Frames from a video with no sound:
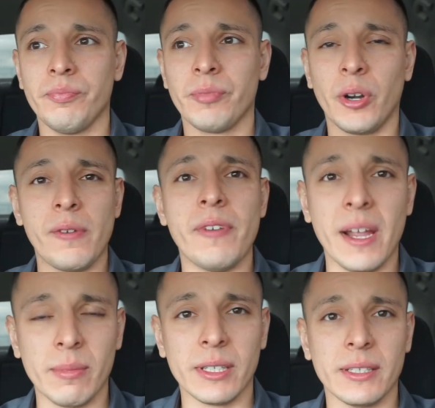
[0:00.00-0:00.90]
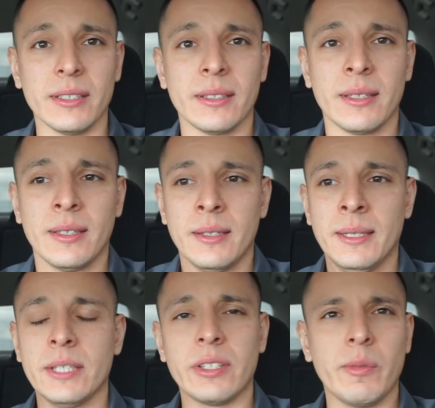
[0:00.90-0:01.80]
her family, and
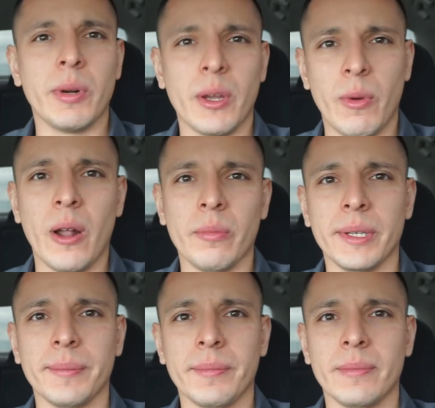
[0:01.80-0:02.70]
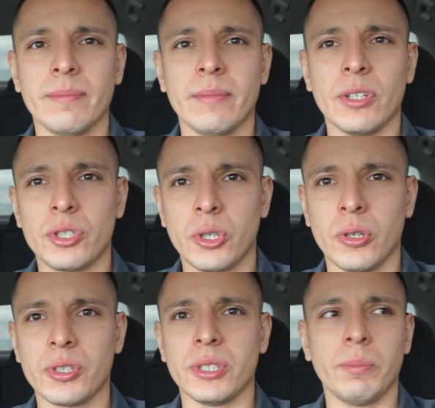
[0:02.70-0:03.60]
just everybody around me, and the
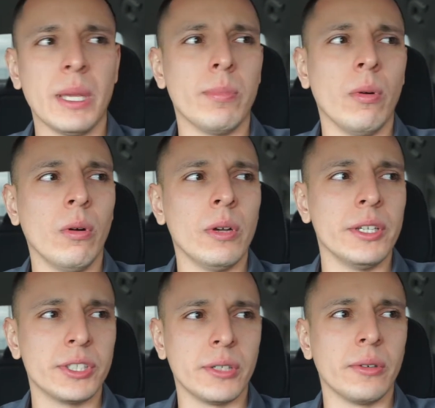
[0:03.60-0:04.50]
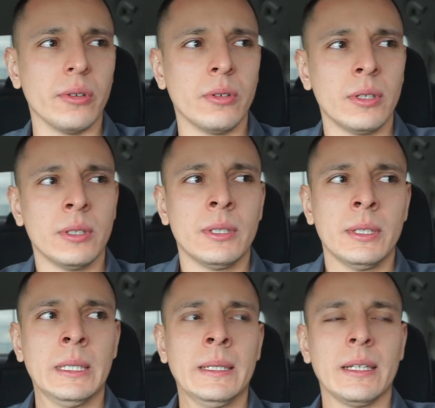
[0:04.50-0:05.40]
church and people in general.
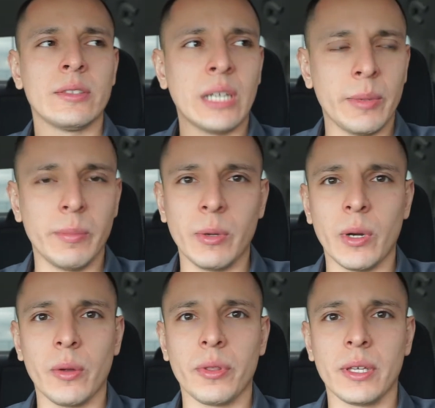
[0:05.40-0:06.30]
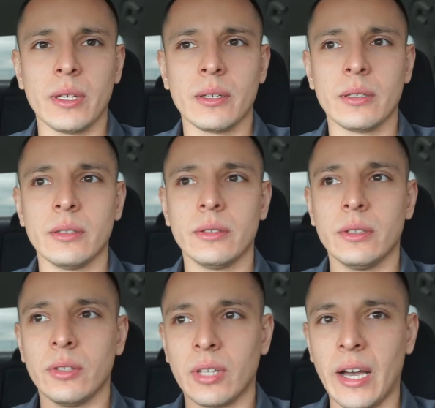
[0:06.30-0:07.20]
It's time to be wealthy.
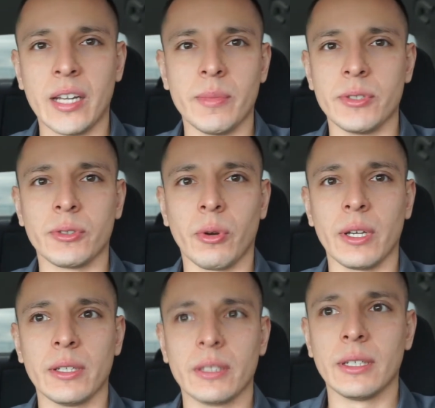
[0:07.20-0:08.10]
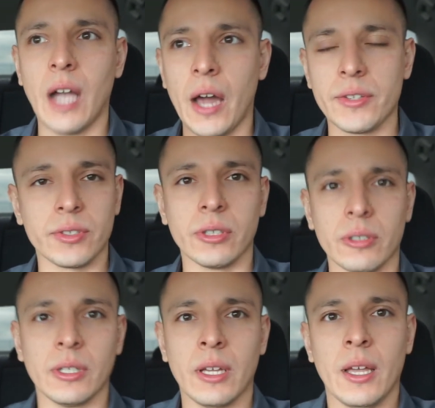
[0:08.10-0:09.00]
This economy is great. God is
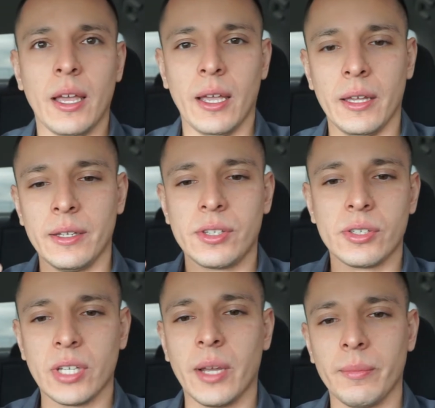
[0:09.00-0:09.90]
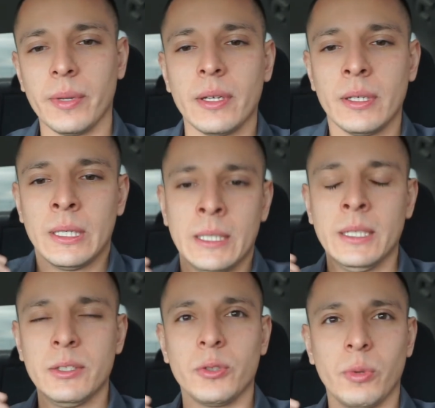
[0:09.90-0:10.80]
good, and it's just time
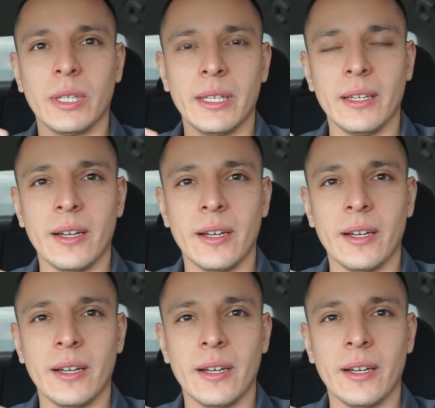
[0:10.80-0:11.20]
to really